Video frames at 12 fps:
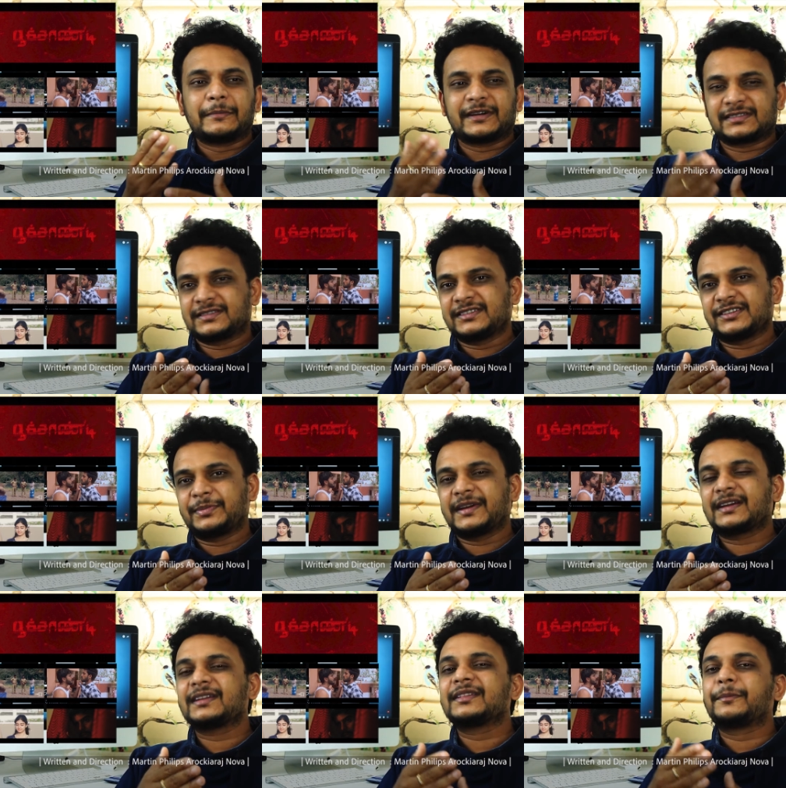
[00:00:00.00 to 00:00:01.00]
Personally
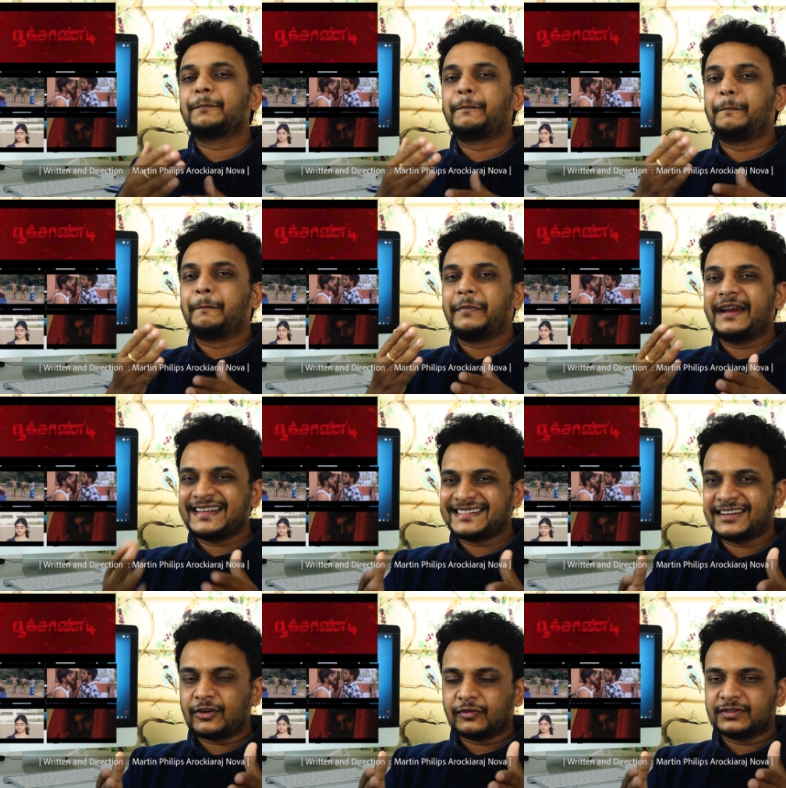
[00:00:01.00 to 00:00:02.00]
speaking, the
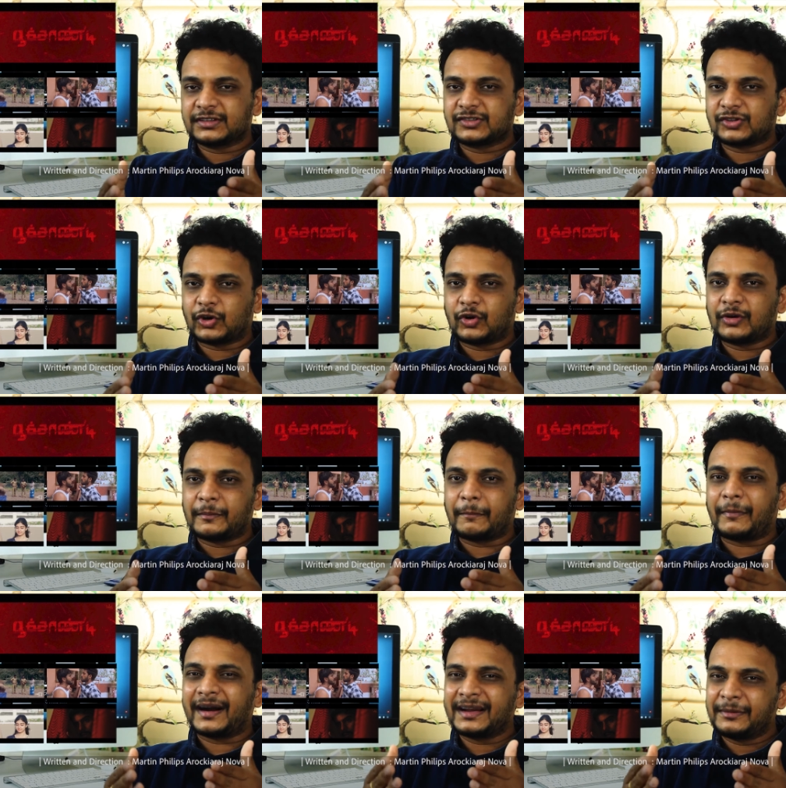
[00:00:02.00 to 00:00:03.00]
placing of the song
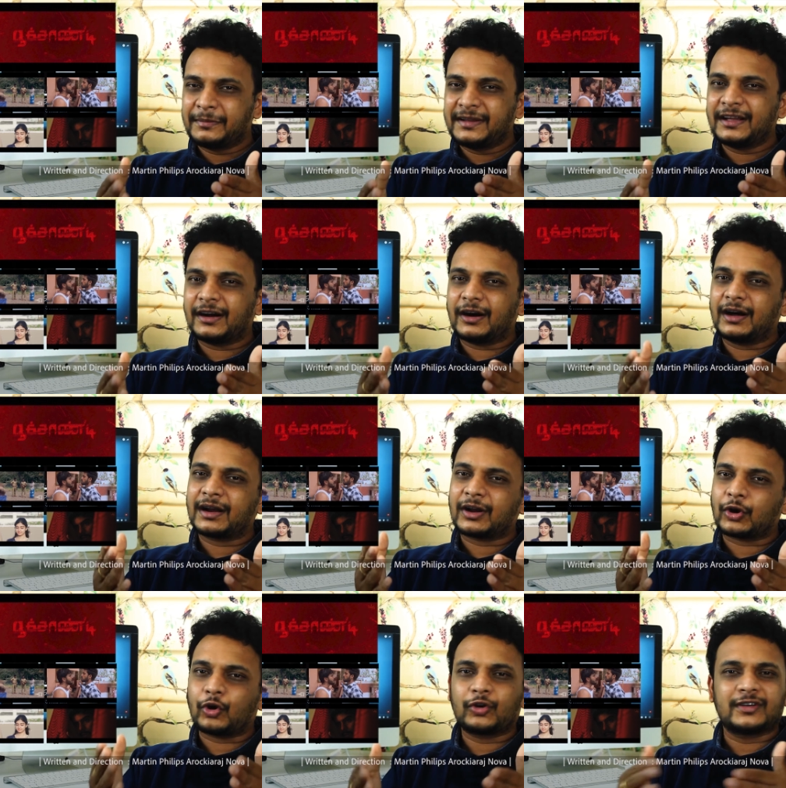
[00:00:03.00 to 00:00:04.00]
might be a
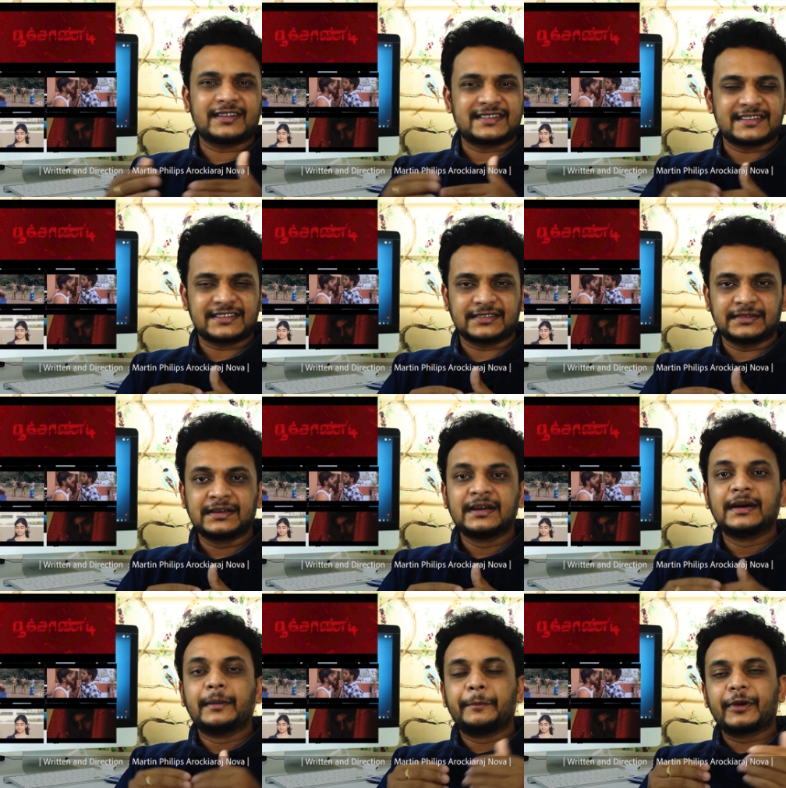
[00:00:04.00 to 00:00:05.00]
wrong decision
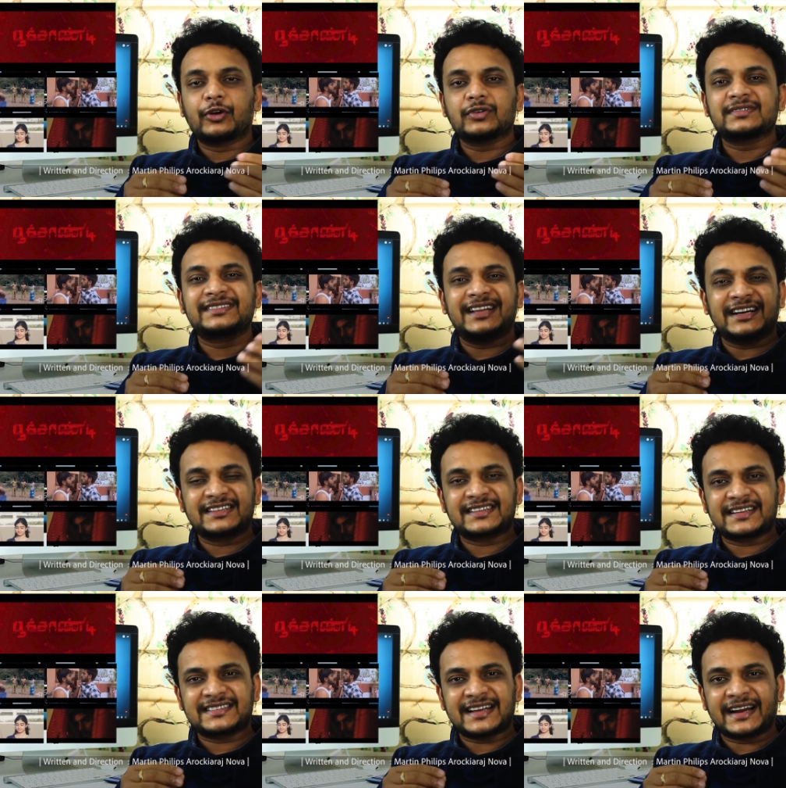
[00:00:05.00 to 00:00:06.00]
because that is
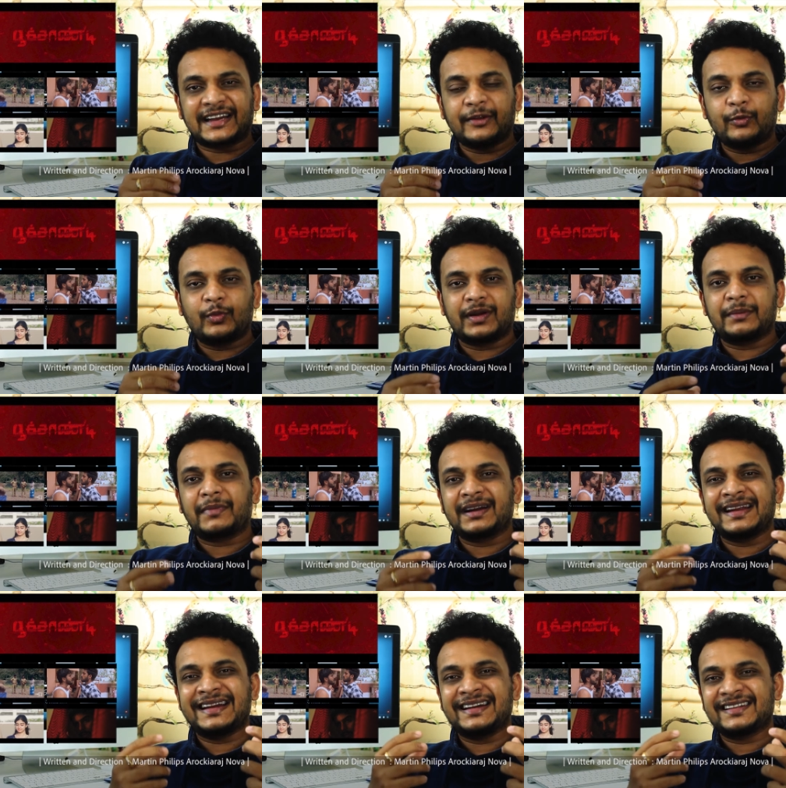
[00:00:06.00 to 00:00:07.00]
exactly when
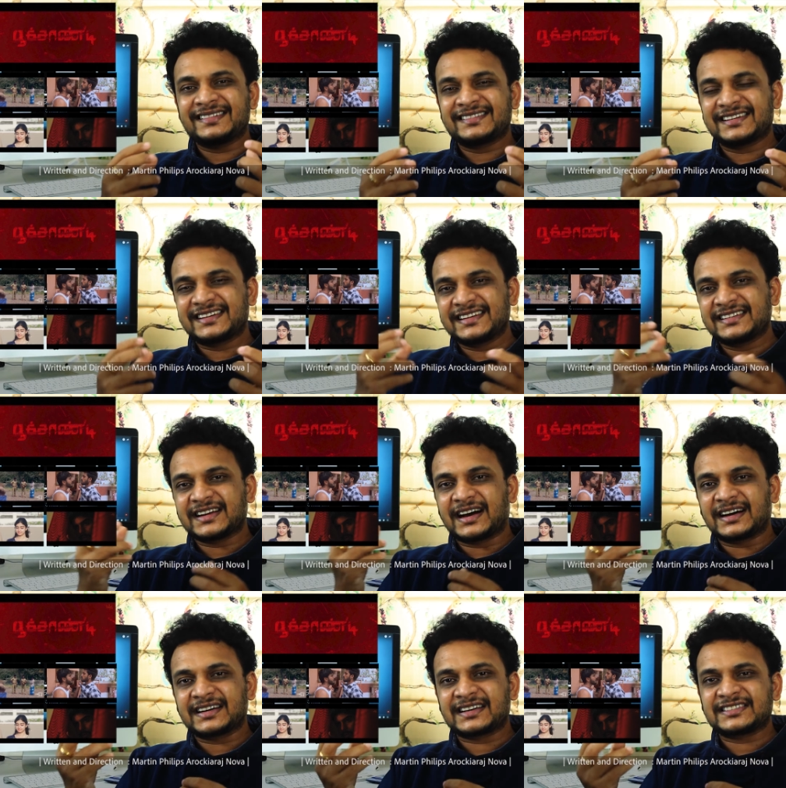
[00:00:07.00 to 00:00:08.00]
my intensities
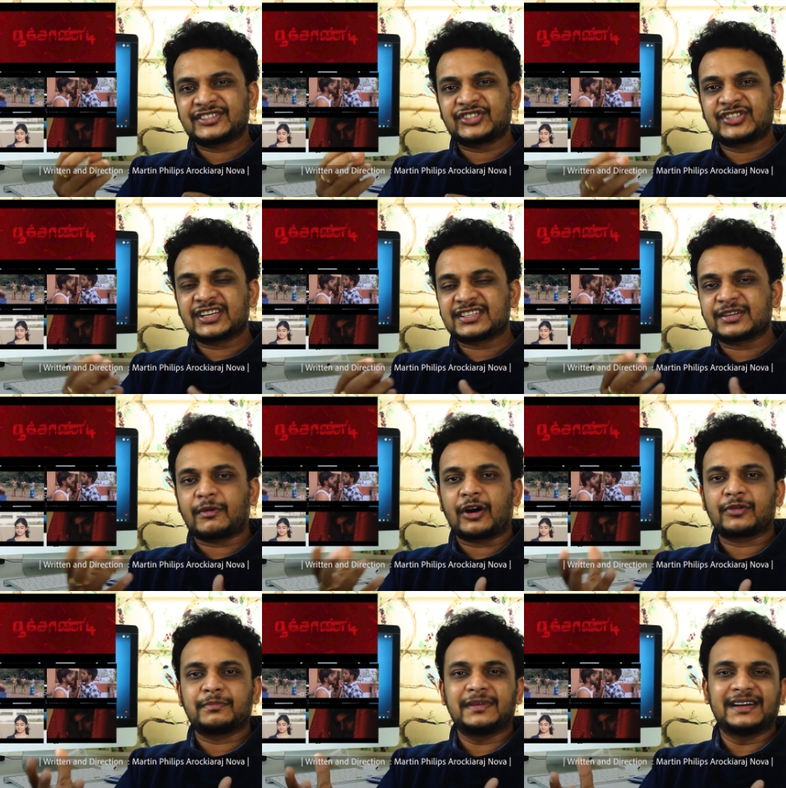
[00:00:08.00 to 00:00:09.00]
are just
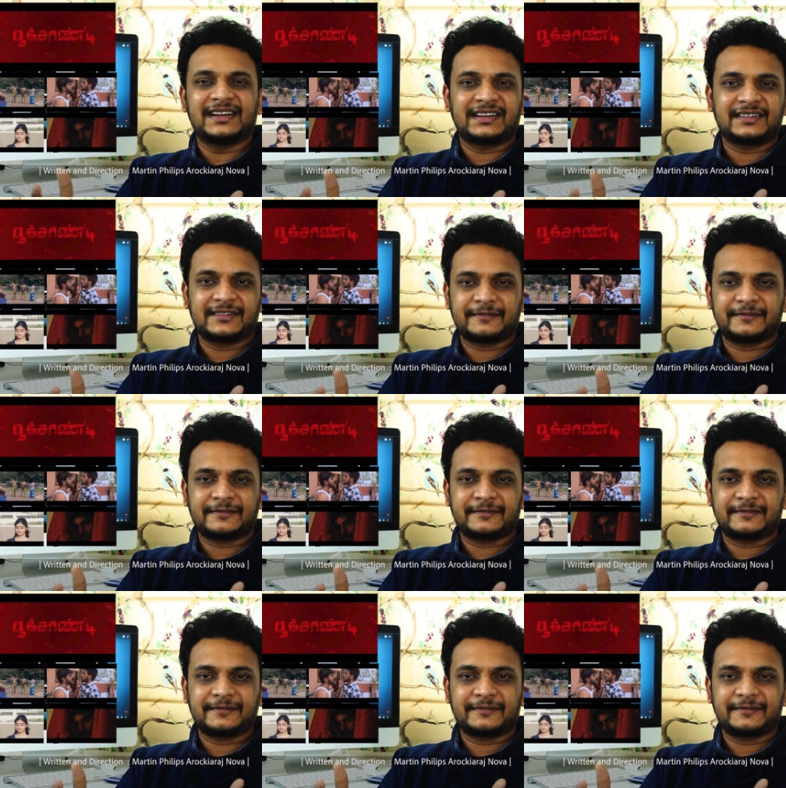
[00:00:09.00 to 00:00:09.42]
about building.